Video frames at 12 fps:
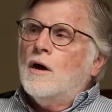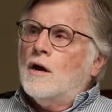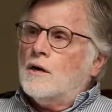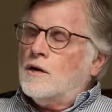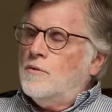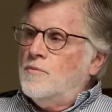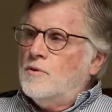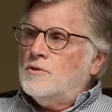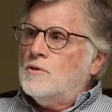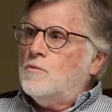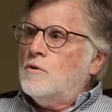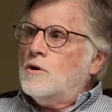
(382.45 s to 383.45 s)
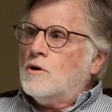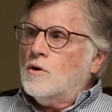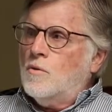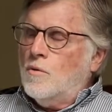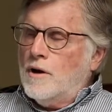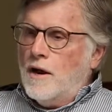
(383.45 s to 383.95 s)
A commute to work
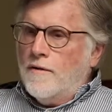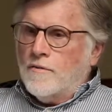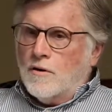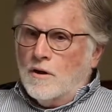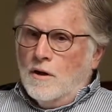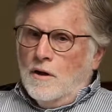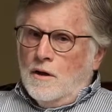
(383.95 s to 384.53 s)
or whatever?